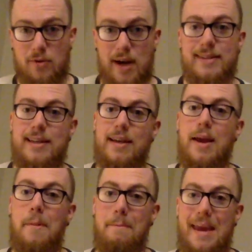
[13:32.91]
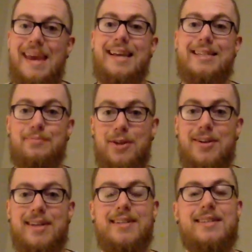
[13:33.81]
rising may
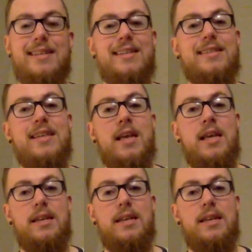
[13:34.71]
experience this